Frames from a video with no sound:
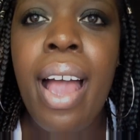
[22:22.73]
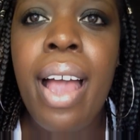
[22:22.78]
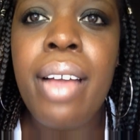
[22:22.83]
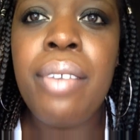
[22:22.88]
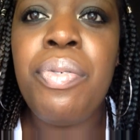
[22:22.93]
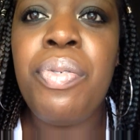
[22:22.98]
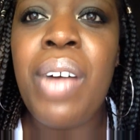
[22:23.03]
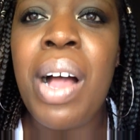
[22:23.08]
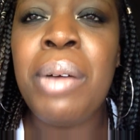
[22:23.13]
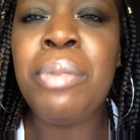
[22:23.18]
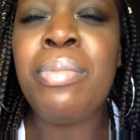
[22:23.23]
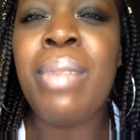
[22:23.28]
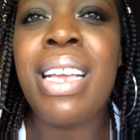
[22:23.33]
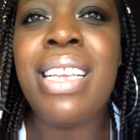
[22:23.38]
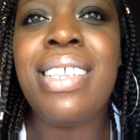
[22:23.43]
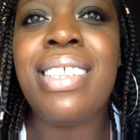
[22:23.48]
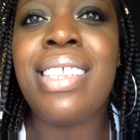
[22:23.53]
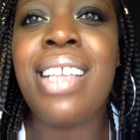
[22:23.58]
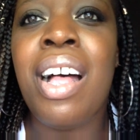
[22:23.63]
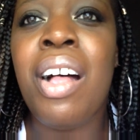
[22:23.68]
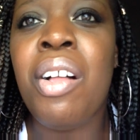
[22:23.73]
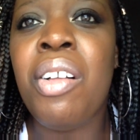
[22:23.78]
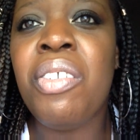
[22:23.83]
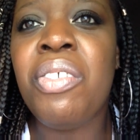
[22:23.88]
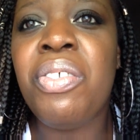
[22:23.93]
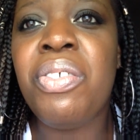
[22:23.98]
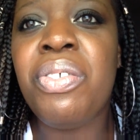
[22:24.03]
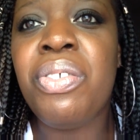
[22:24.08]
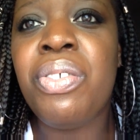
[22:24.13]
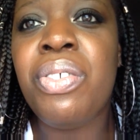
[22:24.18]
I found
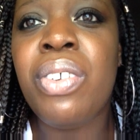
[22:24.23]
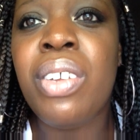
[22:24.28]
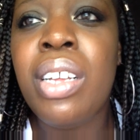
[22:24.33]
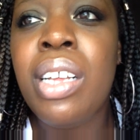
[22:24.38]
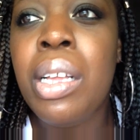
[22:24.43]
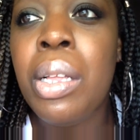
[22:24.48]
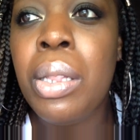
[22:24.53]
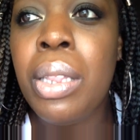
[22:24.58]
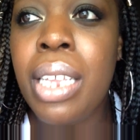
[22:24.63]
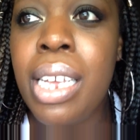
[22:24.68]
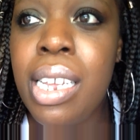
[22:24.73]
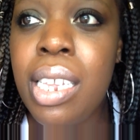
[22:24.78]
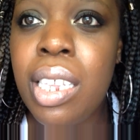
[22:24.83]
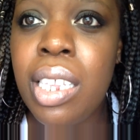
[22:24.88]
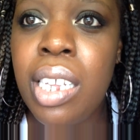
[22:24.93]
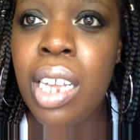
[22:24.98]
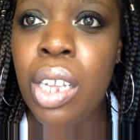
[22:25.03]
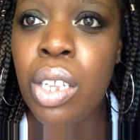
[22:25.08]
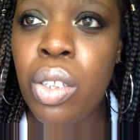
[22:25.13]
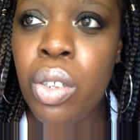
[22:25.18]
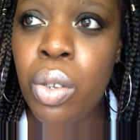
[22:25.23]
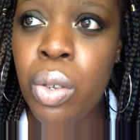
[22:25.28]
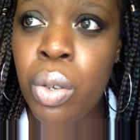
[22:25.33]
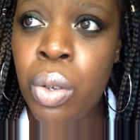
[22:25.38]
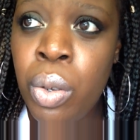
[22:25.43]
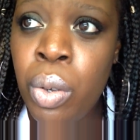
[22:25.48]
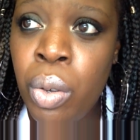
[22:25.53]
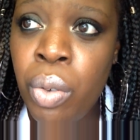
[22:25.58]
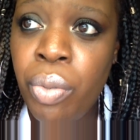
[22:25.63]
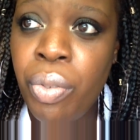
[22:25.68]
myself listening
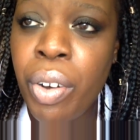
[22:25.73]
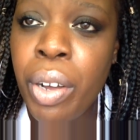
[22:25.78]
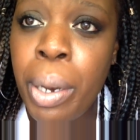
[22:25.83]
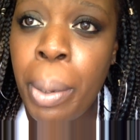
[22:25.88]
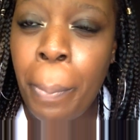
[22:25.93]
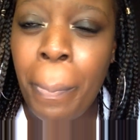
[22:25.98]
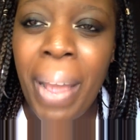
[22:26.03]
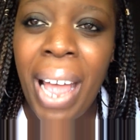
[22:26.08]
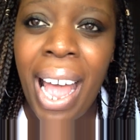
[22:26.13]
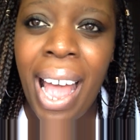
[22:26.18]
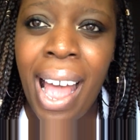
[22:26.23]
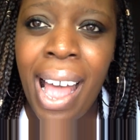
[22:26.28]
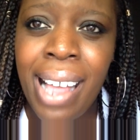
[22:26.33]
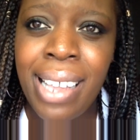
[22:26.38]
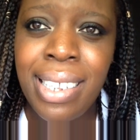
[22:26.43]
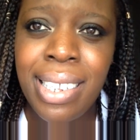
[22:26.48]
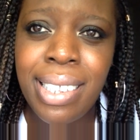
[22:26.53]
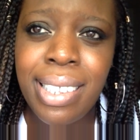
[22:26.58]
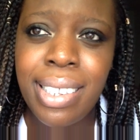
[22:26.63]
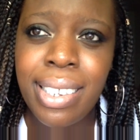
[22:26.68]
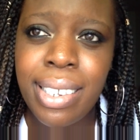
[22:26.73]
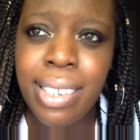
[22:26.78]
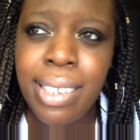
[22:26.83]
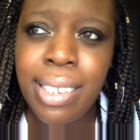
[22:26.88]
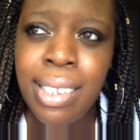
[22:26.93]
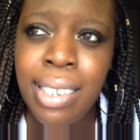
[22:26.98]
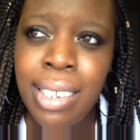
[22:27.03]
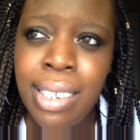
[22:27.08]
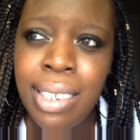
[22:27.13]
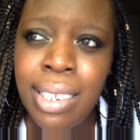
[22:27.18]
to, for the past
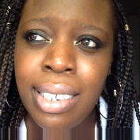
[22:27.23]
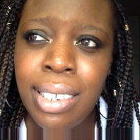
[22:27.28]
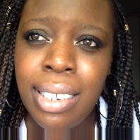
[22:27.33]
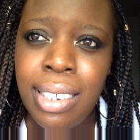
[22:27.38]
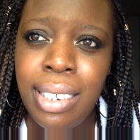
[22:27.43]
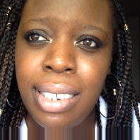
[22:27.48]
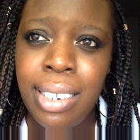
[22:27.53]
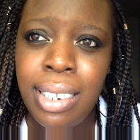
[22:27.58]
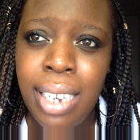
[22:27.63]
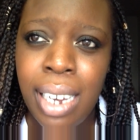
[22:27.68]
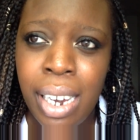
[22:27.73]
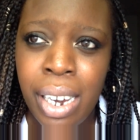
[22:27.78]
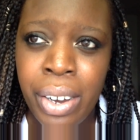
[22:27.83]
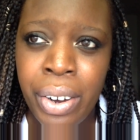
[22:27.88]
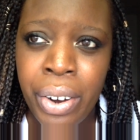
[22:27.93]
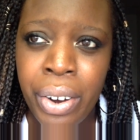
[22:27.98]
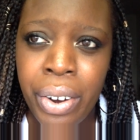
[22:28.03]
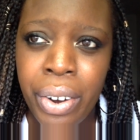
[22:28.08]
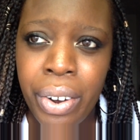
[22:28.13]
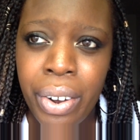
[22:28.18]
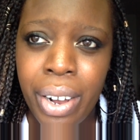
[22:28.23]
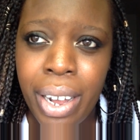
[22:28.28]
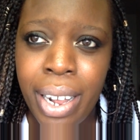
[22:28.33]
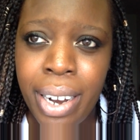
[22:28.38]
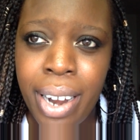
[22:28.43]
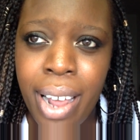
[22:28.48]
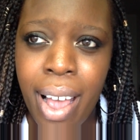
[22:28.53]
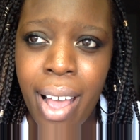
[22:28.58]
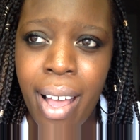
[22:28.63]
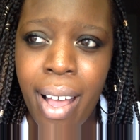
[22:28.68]
year
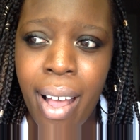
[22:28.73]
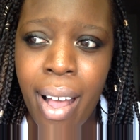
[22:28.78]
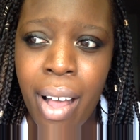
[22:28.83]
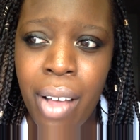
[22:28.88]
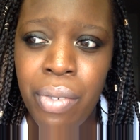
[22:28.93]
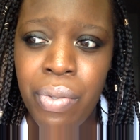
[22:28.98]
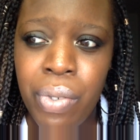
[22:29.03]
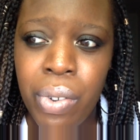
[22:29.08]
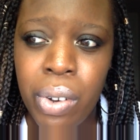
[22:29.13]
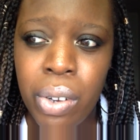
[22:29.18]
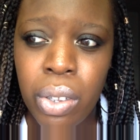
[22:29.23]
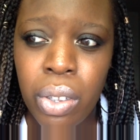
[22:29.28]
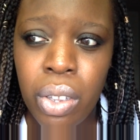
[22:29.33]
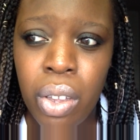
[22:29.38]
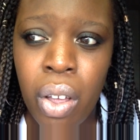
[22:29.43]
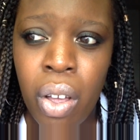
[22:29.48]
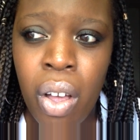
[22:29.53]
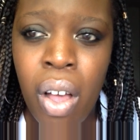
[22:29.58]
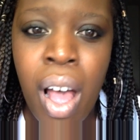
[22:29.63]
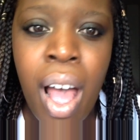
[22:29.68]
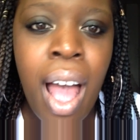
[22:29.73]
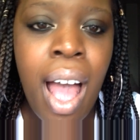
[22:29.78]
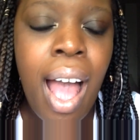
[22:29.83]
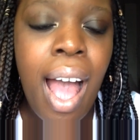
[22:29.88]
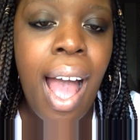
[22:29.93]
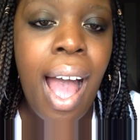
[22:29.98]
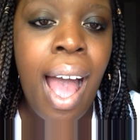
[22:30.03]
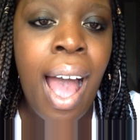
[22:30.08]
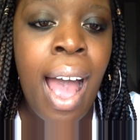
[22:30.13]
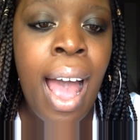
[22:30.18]
and a half or so,
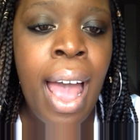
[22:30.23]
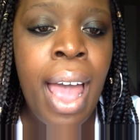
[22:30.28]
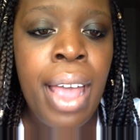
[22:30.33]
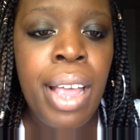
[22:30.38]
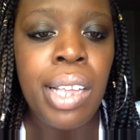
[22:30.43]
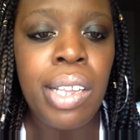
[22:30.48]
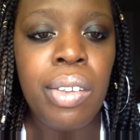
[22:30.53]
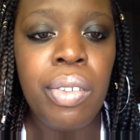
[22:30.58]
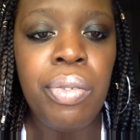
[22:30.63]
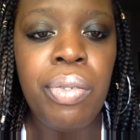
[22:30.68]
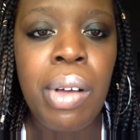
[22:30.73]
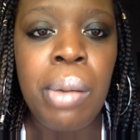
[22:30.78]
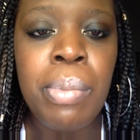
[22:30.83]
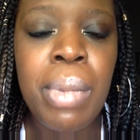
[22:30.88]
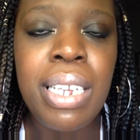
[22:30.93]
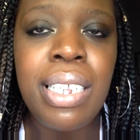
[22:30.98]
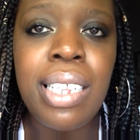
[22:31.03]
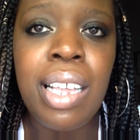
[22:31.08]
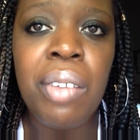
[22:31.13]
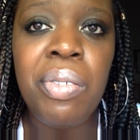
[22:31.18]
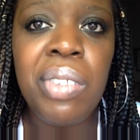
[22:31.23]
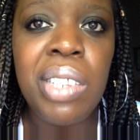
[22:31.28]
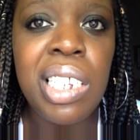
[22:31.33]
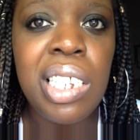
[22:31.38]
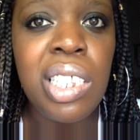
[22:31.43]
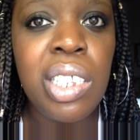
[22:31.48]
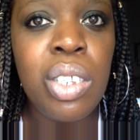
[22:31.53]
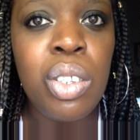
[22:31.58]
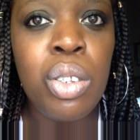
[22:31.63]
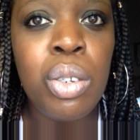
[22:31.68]
I found myself
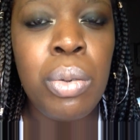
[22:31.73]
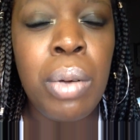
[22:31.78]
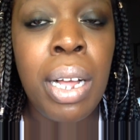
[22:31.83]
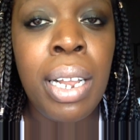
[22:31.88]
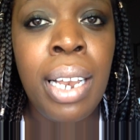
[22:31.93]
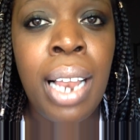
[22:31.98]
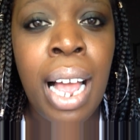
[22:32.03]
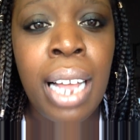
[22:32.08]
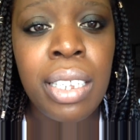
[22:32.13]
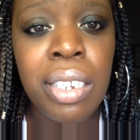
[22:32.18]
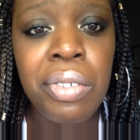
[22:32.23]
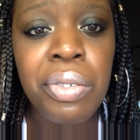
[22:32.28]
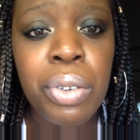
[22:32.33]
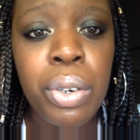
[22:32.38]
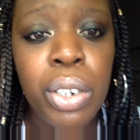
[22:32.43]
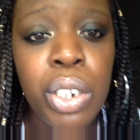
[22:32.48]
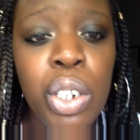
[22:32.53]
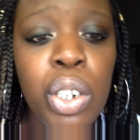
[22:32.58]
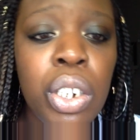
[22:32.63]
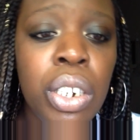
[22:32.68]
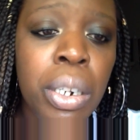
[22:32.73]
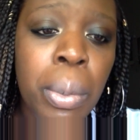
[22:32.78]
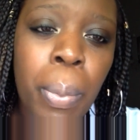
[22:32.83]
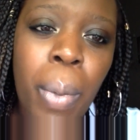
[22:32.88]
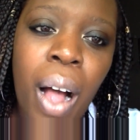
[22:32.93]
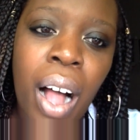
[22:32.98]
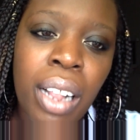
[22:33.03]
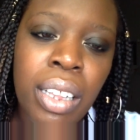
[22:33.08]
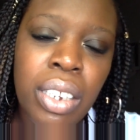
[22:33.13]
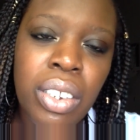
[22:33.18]
listening to a lot of Christian
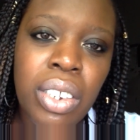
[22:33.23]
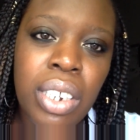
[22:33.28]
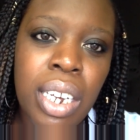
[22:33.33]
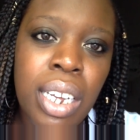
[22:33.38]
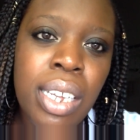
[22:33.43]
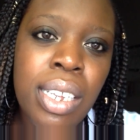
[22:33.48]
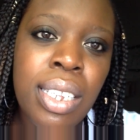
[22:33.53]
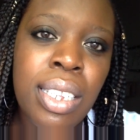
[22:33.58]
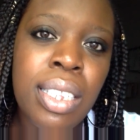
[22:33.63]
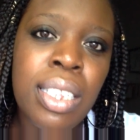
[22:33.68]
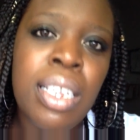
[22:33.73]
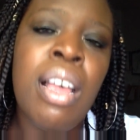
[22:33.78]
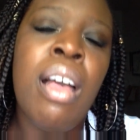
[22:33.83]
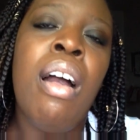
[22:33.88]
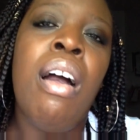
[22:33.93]
apologists,